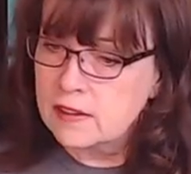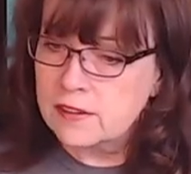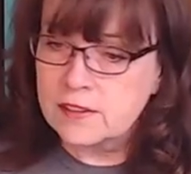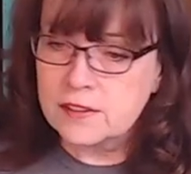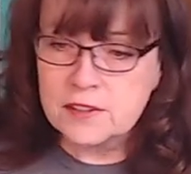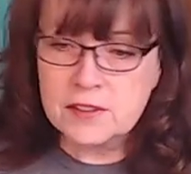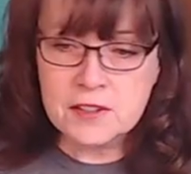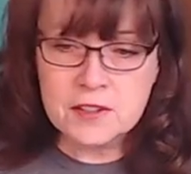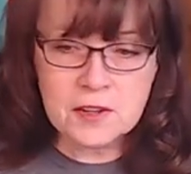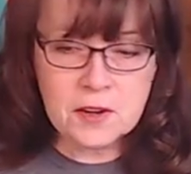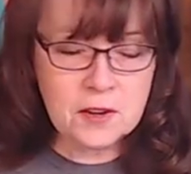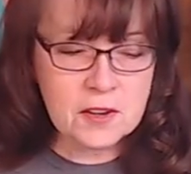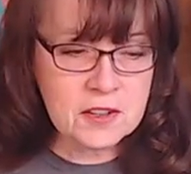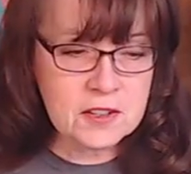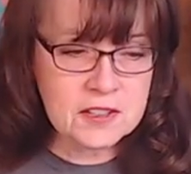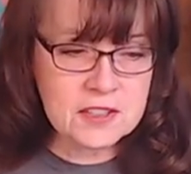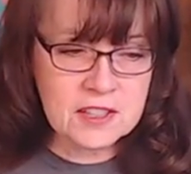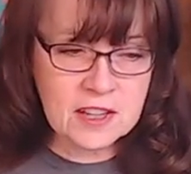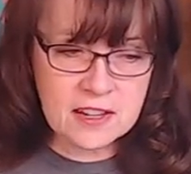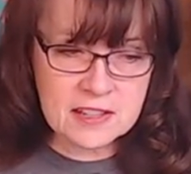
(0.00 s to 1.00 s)
good
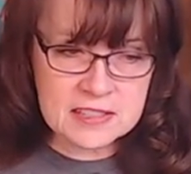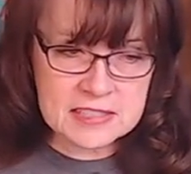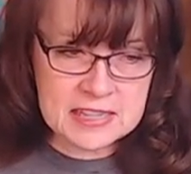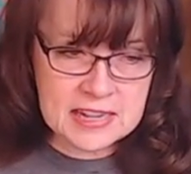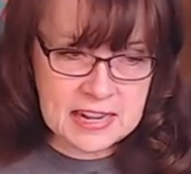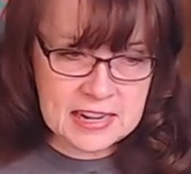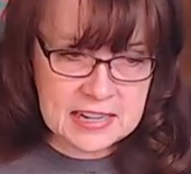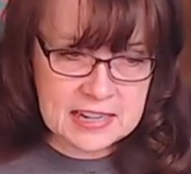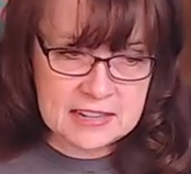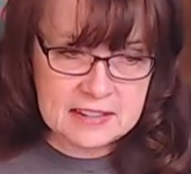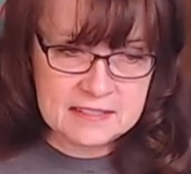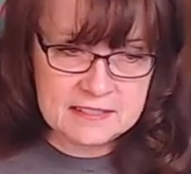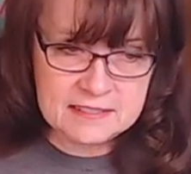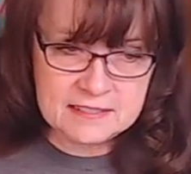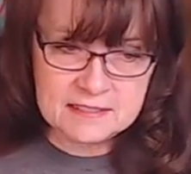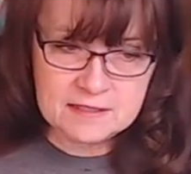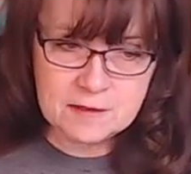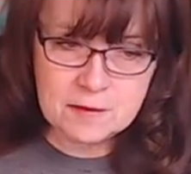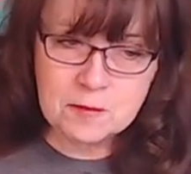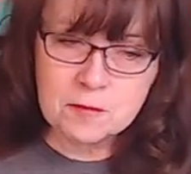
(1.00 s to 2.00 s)
old dog daddy
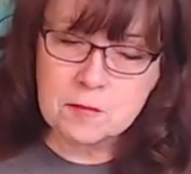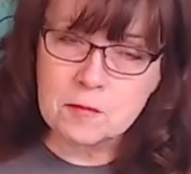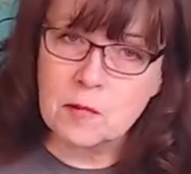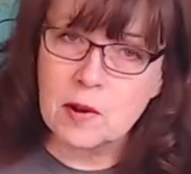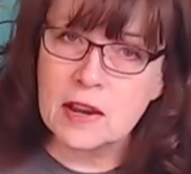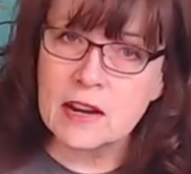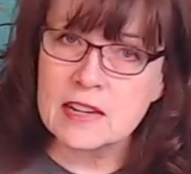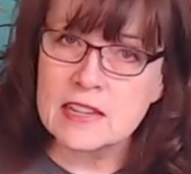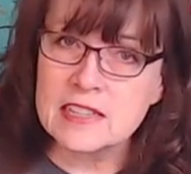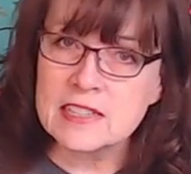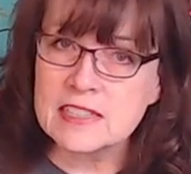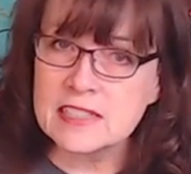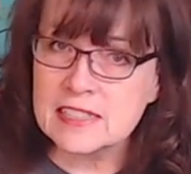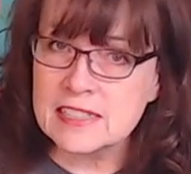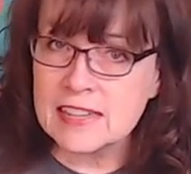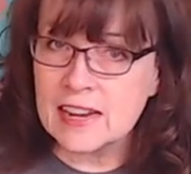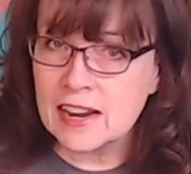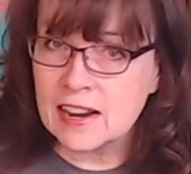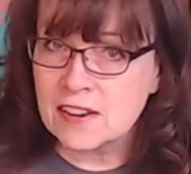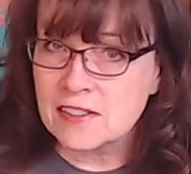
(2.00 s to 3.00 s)
went into
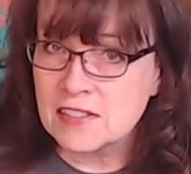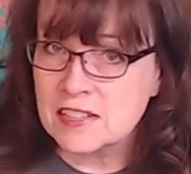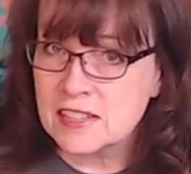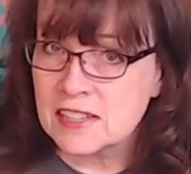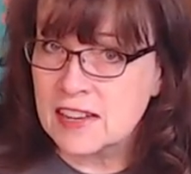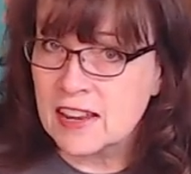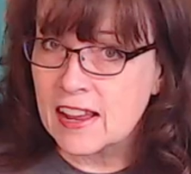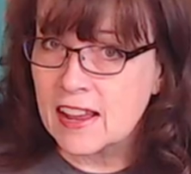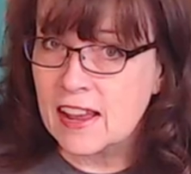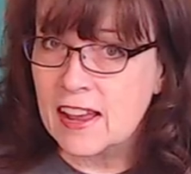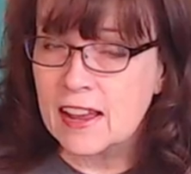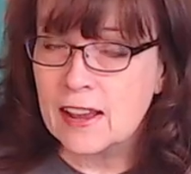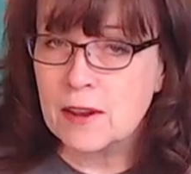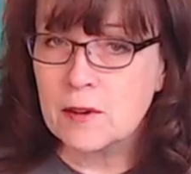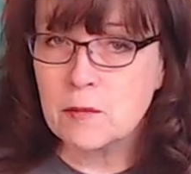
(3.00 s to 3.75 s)
town today,